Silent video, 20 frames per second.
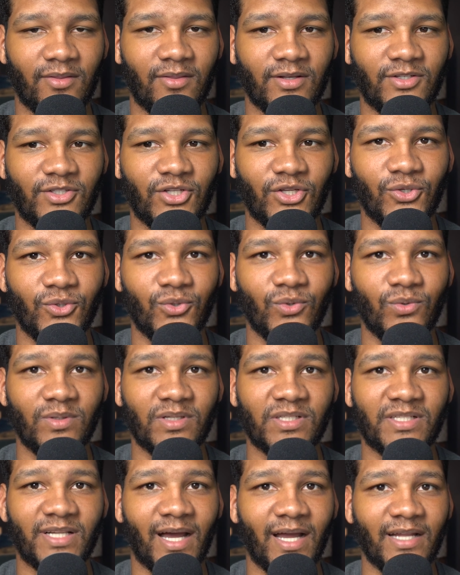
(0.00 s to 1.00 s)
the two
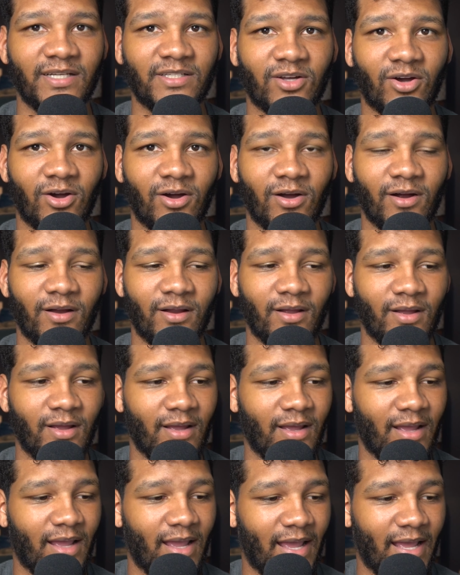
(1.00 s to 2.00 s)
sides are,
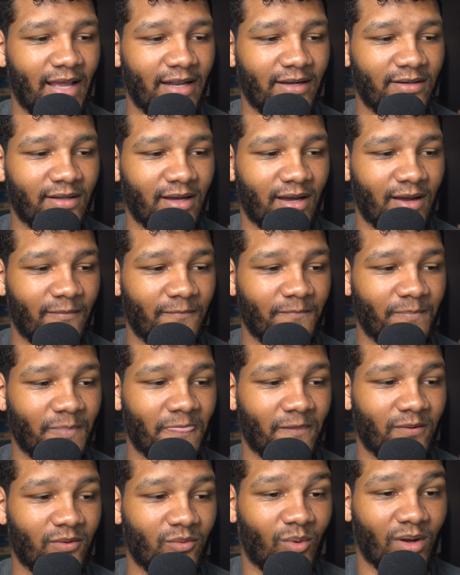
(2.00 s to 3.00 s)
and um,
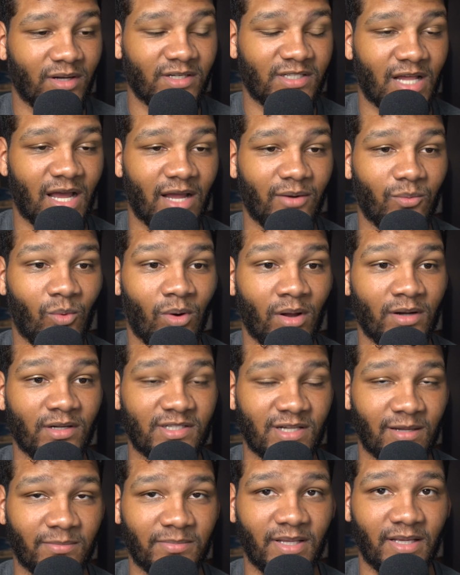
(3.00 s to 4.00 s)
one side wants
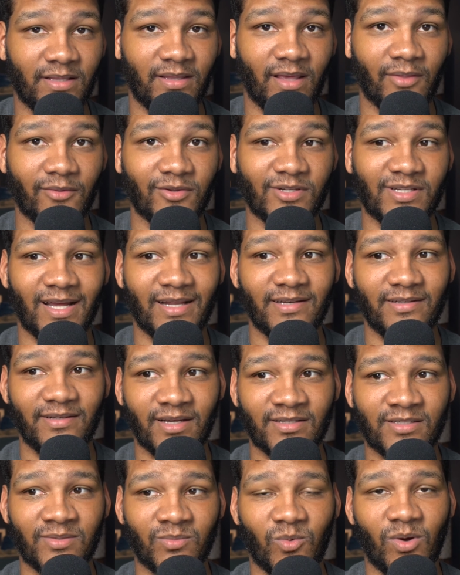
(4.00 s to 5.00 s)
something, the other side
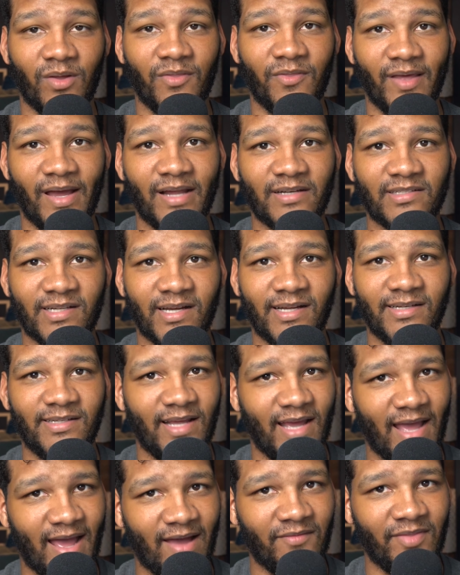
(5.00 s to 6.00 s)
doesn't want that side
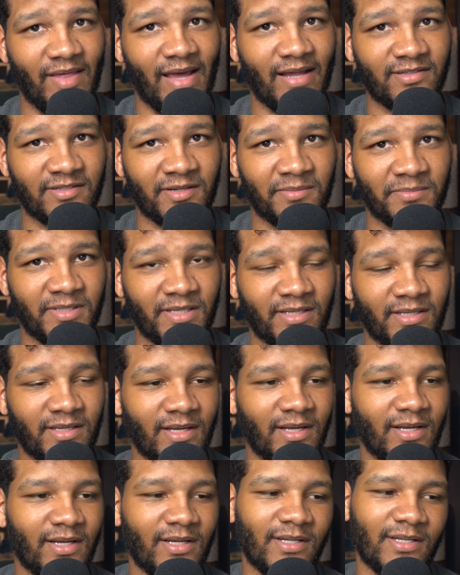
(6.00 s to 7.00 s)
to have that something.
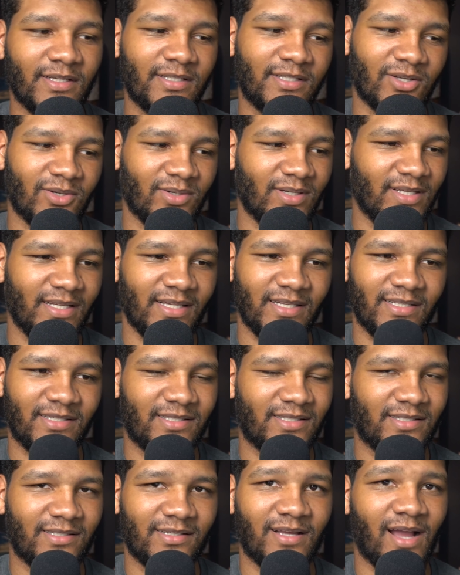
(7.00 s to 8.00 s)
So
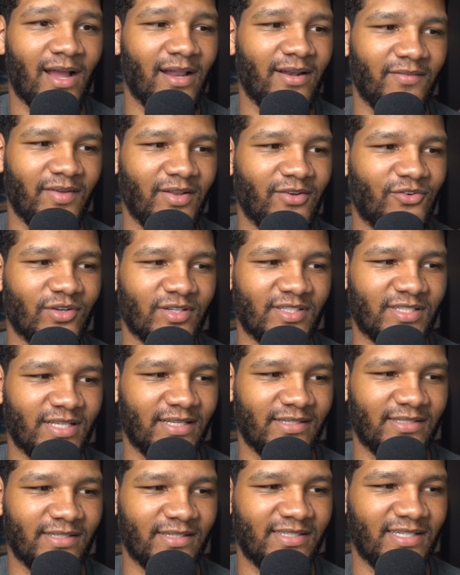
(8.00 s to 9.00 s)
it's kind of
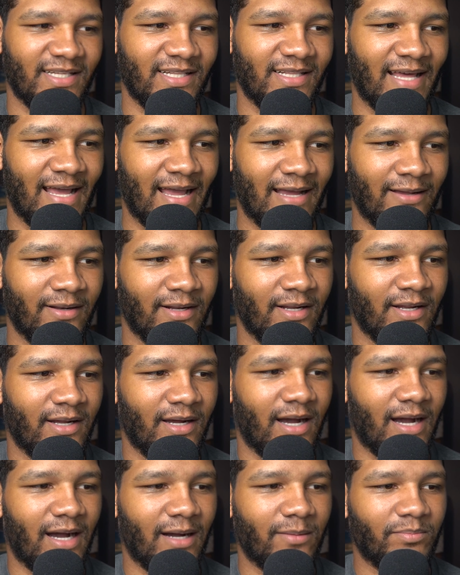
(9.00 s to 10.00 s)
interesting to see that,
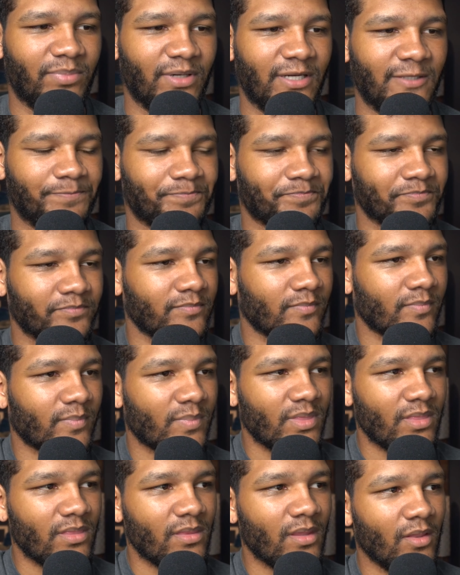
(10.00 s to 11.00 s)
um, but
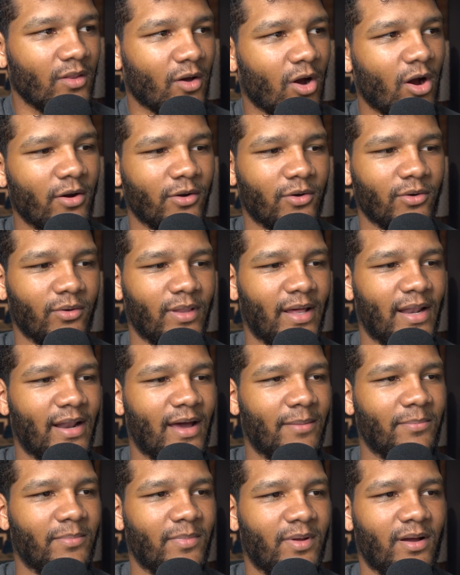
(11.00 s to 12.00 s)
the article that
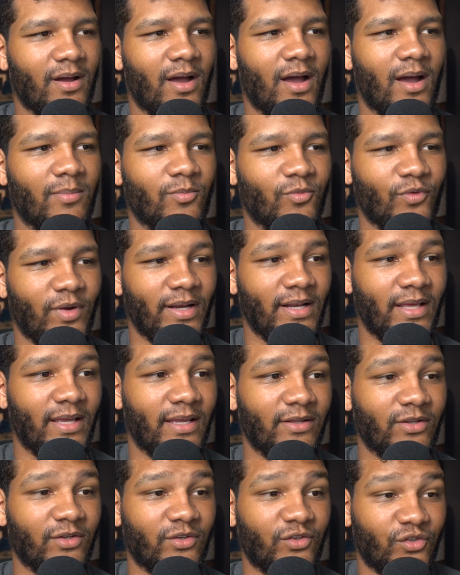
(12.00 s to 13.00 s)
I'm um,
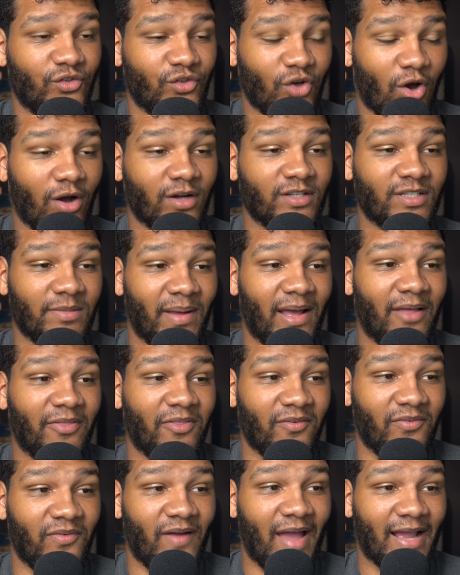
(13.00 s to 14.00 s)
reading talks about
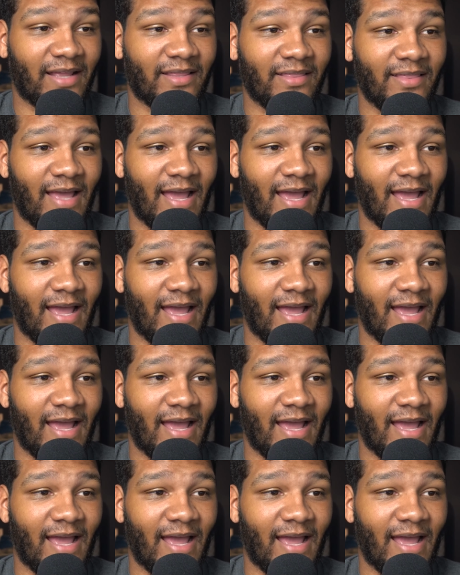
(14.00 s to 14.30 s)
the fact